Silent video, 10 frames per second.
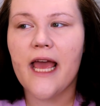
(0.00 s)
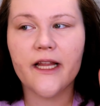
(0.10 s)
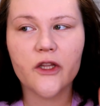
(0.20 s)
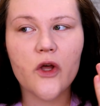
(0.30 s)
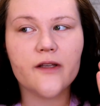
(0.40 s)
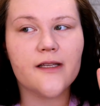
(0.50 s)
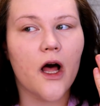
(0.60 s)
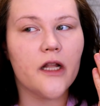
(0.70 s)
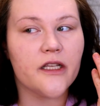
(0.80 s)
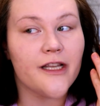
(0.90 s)
It looks
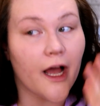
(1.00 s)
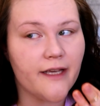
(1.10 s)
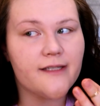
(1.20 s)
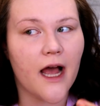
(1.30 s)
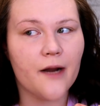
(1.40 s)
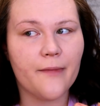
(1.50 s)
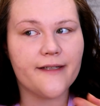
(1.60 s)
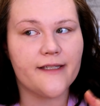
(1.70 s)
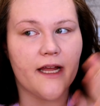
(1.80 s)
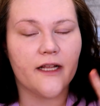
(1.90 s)
nice on
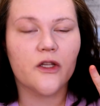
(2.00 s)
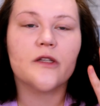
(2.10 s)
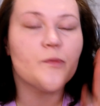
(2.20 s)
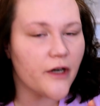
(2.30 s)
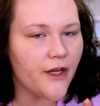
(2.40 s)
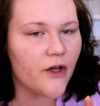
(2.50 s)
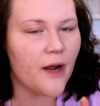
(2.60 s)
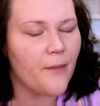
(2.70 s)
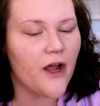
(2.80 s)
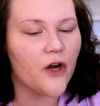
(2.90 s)
my skin. It looks pretty good
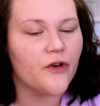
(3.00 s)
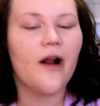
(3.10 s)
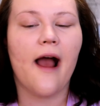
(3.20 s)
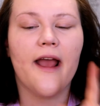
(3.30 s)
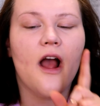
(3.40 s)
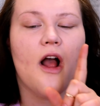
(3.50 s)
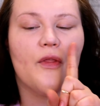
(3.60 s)
on my under eye.